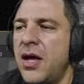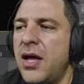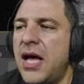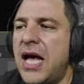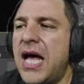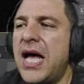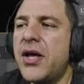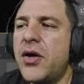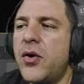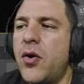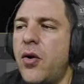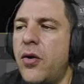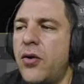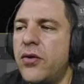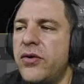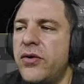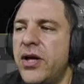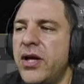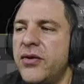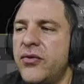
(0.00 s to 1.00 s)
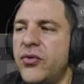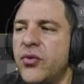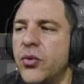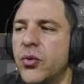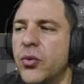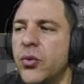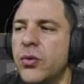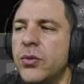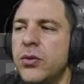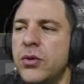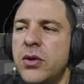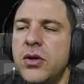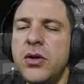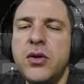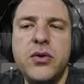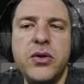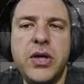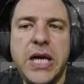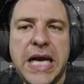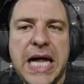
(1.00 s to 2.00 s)
according to
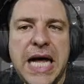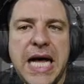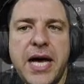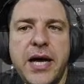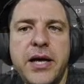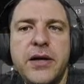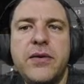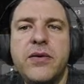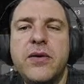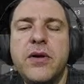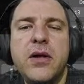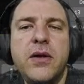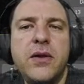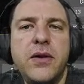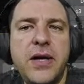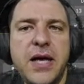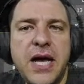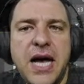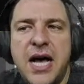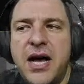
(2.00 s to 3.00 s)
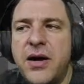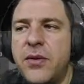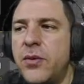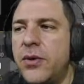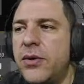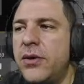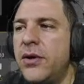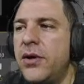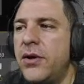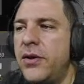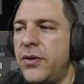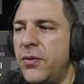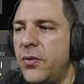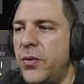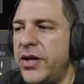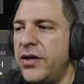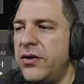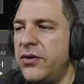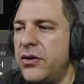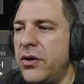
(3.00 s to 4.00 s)
the light, the hour,
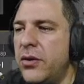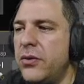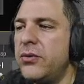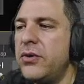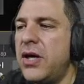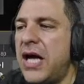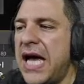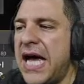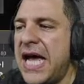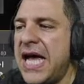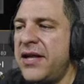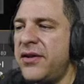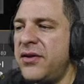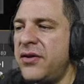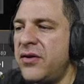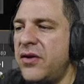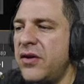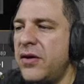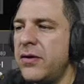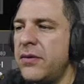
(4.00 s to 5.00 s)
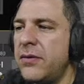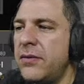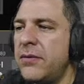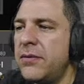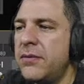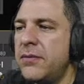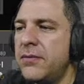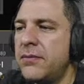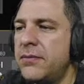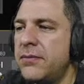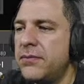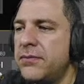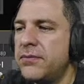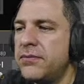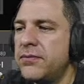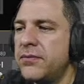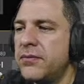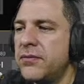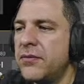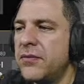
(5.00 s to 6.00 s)
window, and
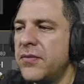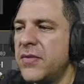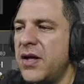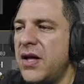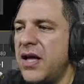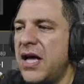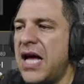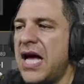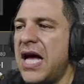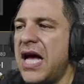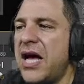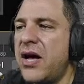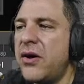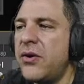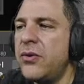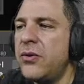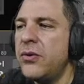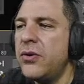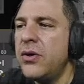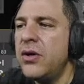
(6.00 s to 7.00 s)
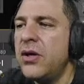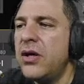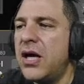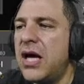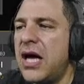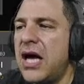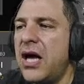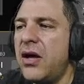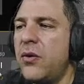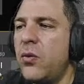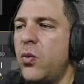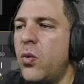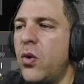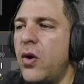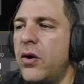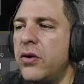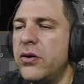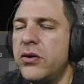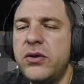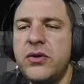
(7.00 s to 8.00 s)
how I
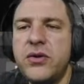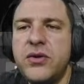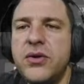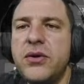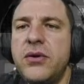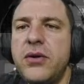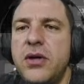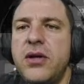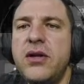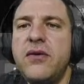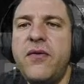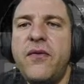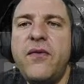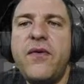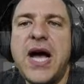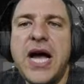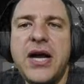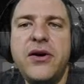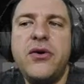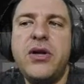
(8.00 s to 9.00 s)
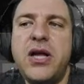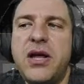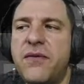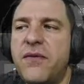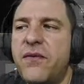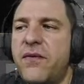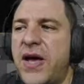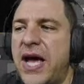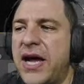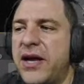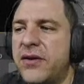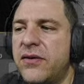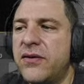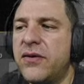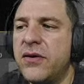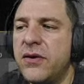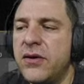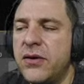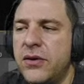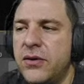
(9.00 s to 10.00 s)
want final effect
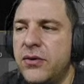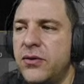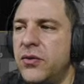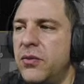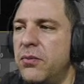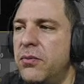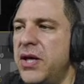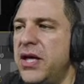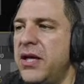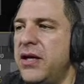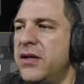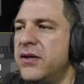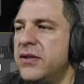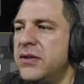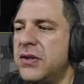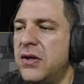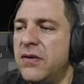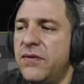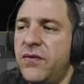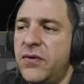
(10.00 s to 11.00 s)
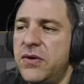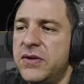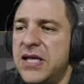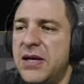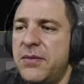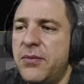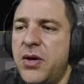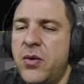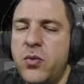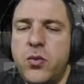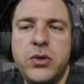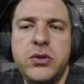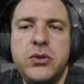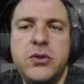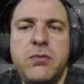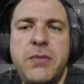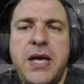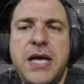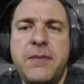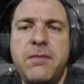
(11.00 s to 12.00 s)
to be. So for example, I want to
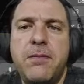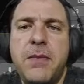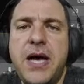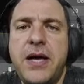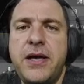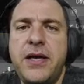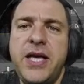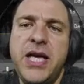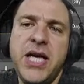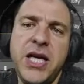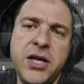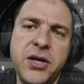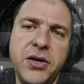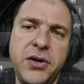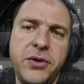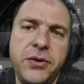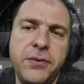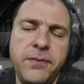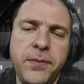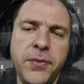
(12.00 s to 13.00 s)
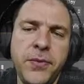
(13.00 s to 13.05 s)
make my inner